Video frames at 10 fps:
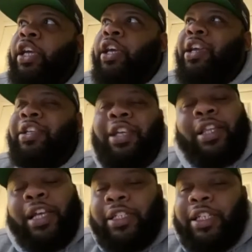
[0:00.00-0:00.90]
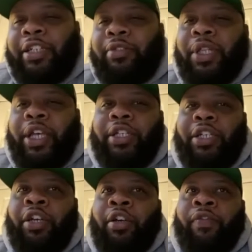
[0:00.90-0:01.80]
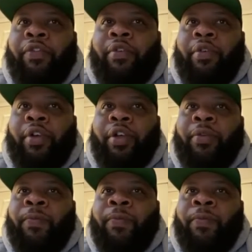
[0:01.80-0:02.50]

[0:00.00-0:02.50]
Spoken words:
and then a lot of times we like to go for,